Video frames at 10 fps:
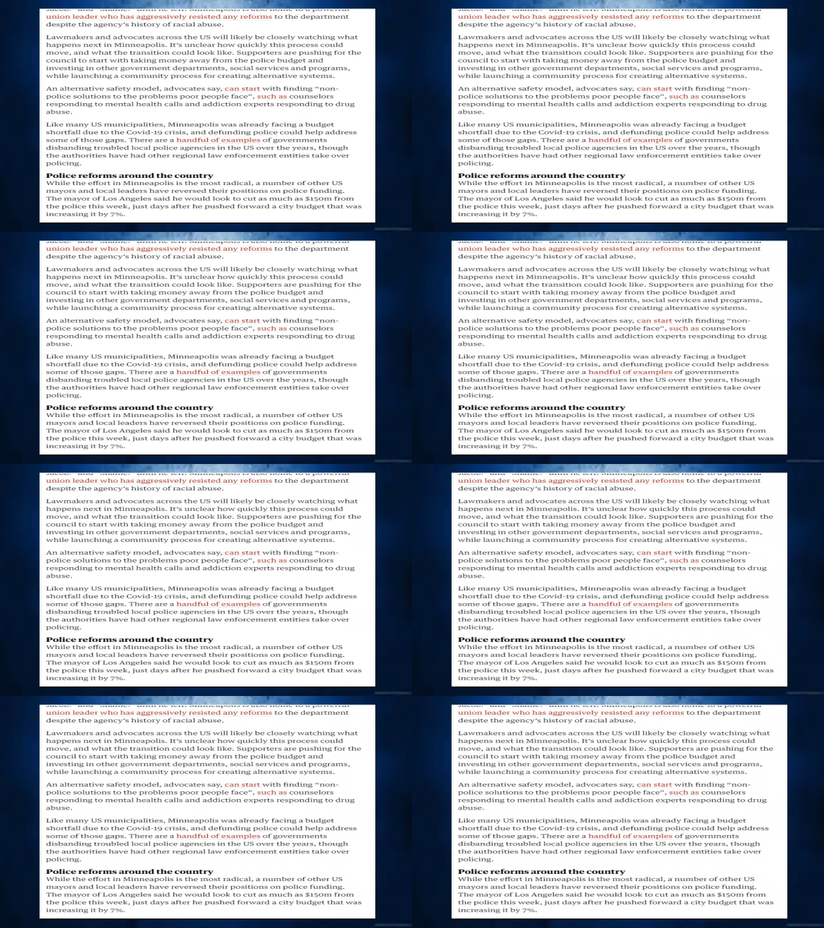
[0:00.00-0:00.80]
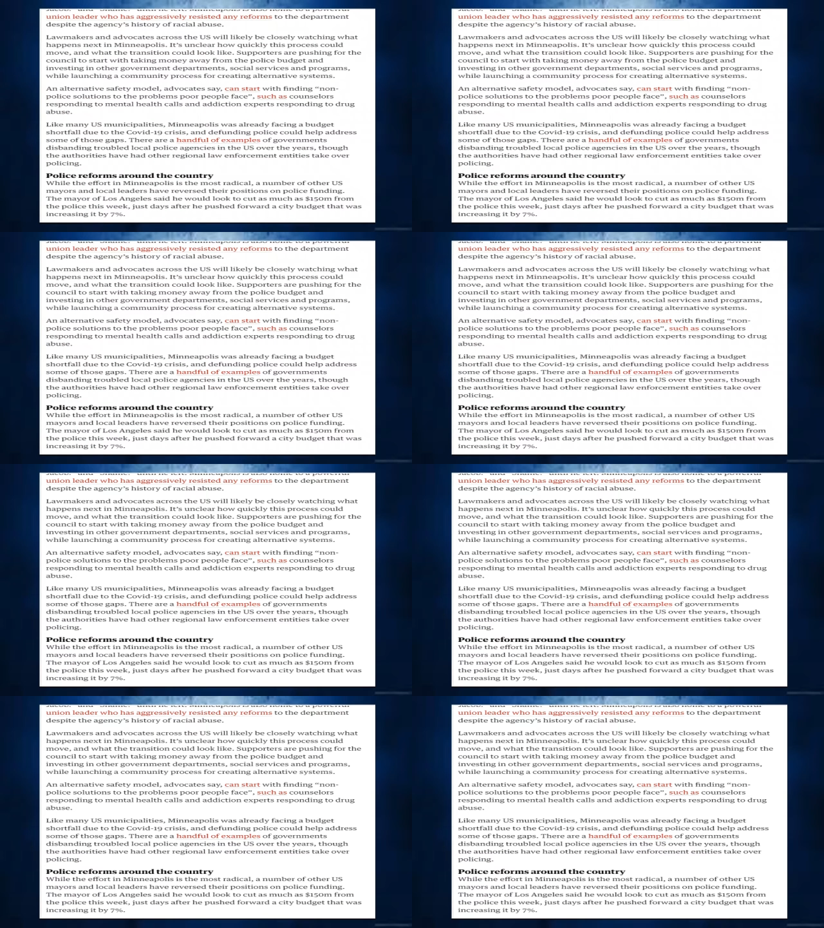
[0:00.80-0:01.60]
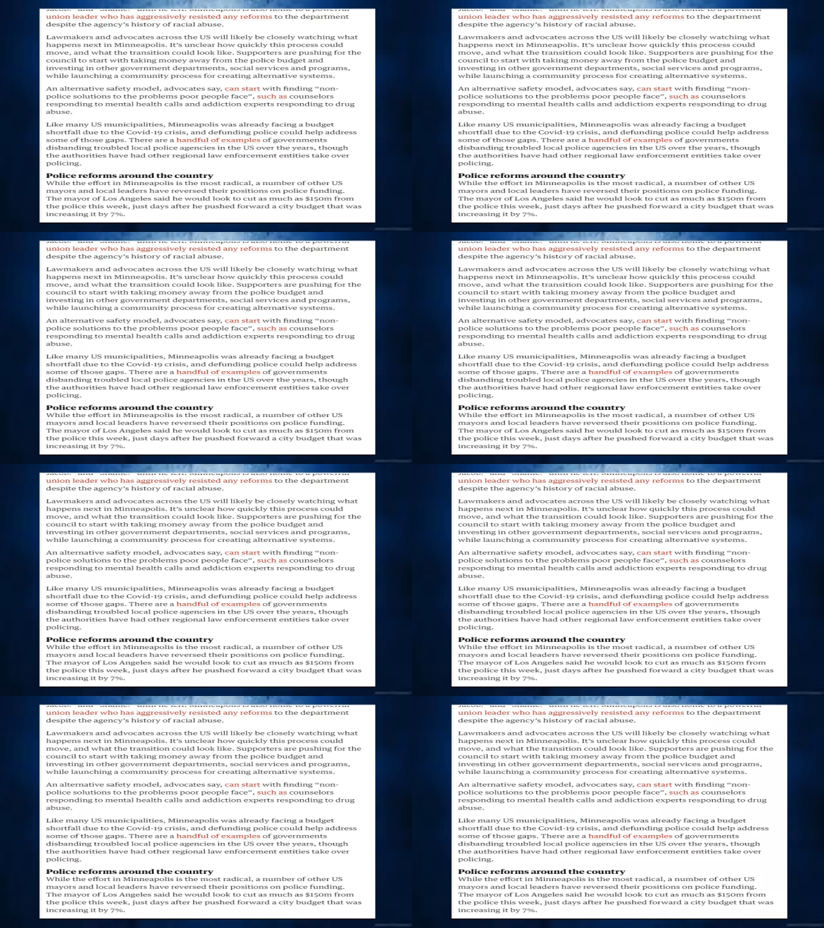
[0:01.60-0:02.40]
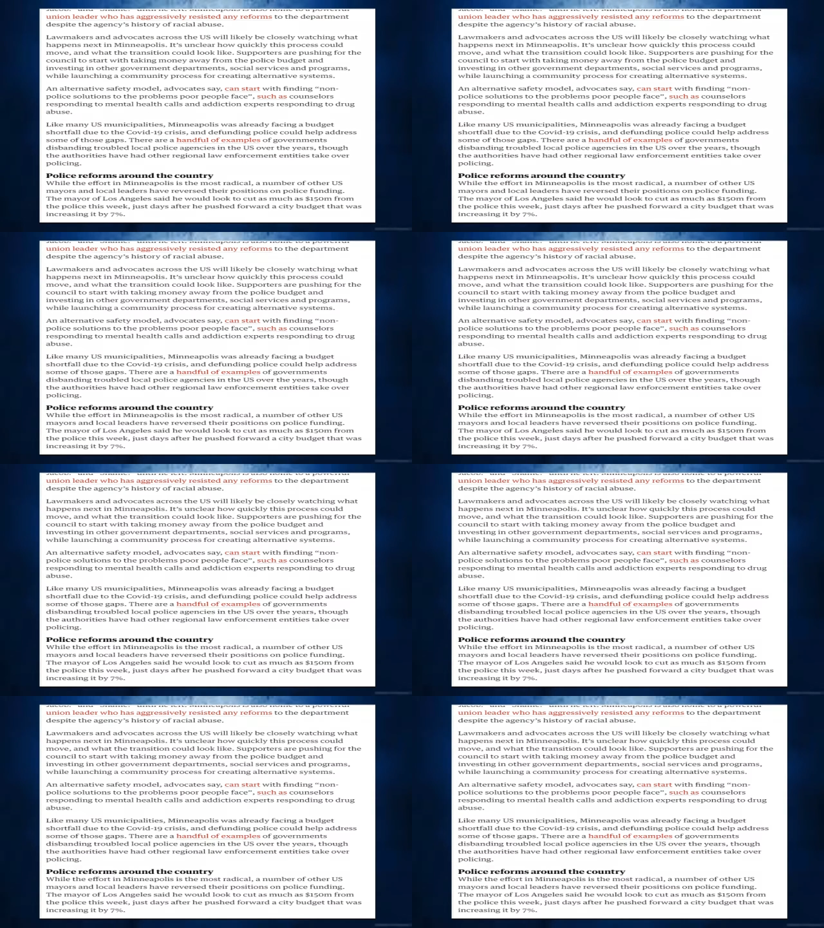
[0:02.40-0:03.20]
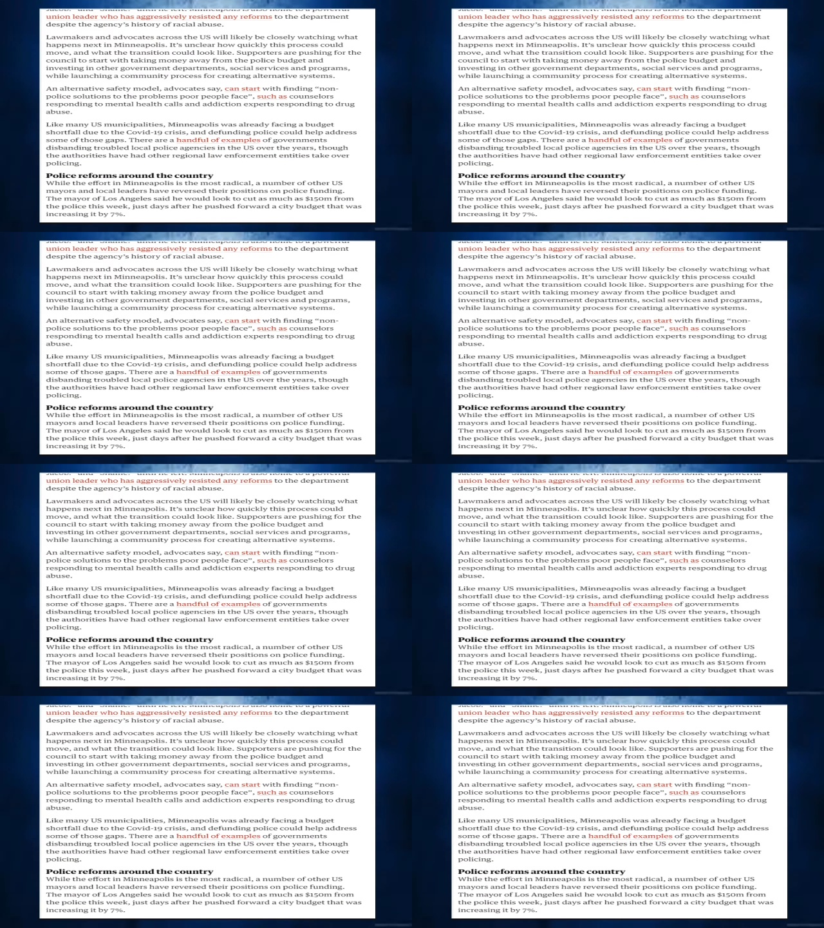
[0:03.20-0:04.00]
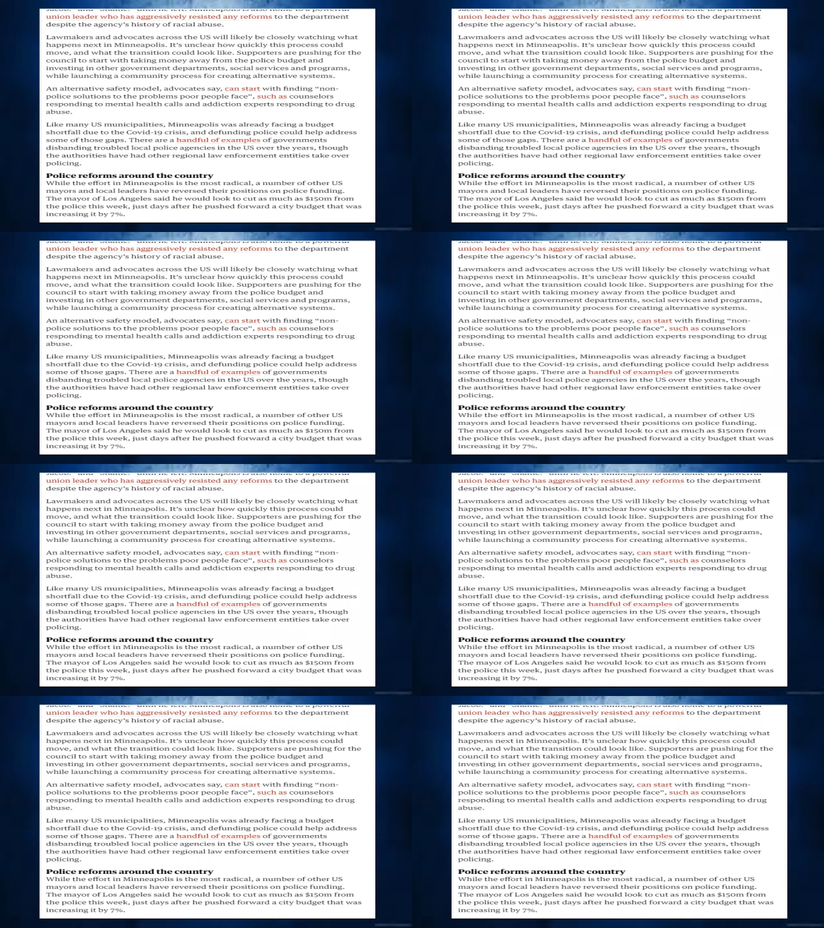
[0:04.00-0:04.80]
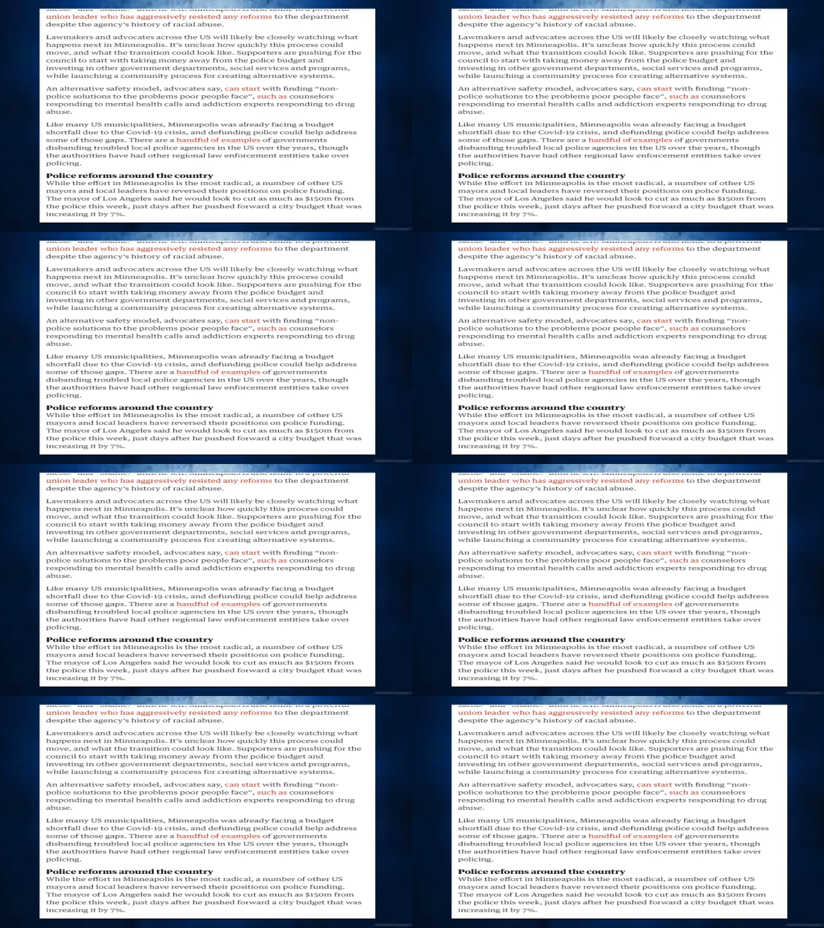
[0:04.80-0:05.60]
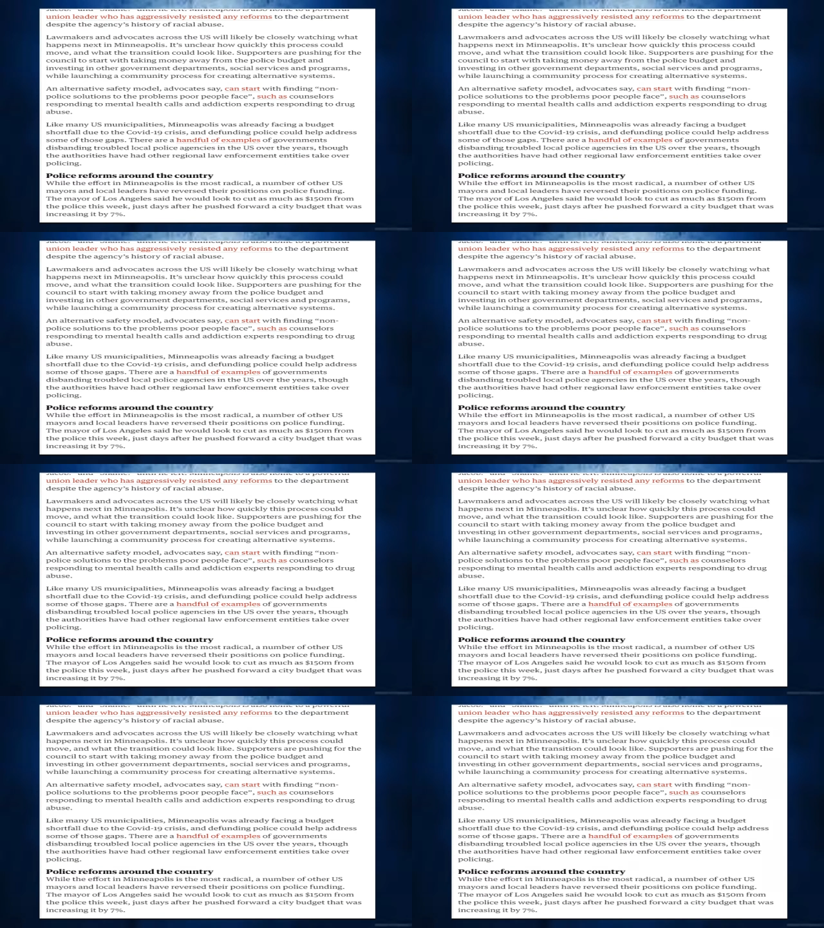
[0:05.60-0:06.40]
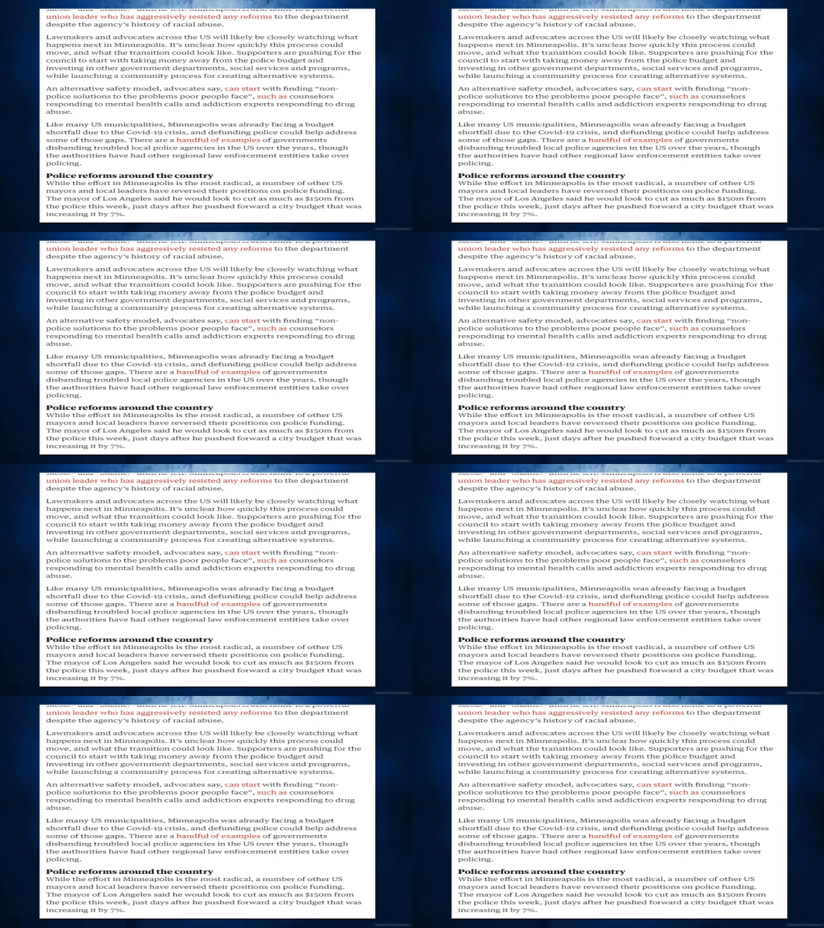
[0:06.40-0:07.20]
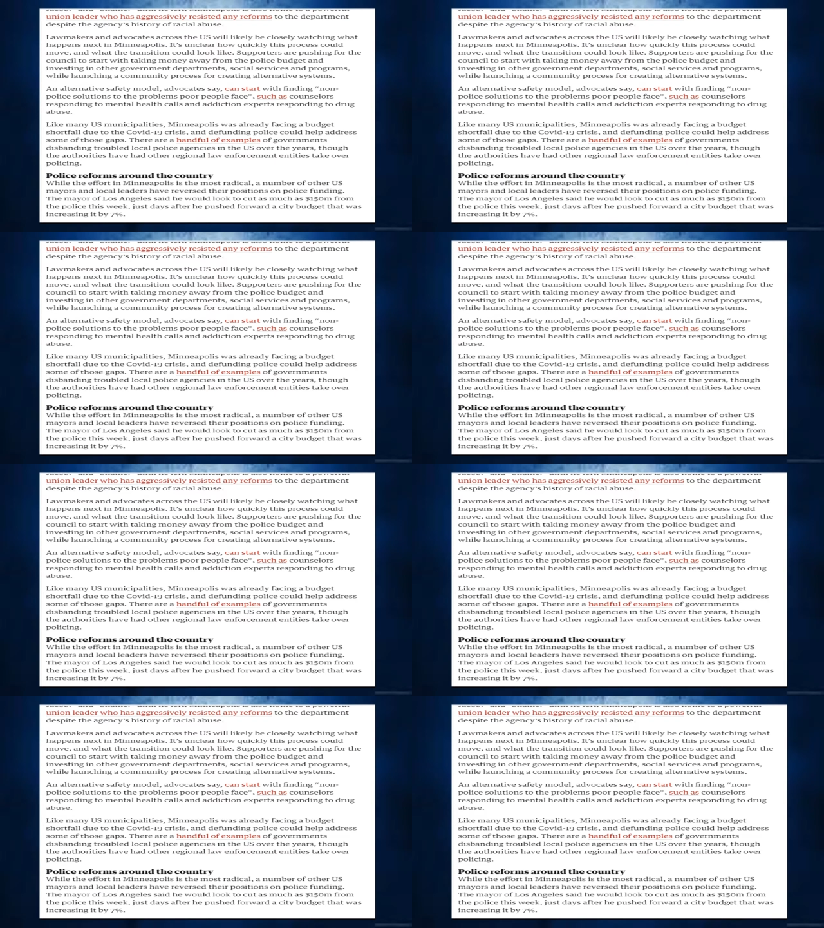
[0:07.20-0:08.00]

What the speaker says: [unreadable: no face in view]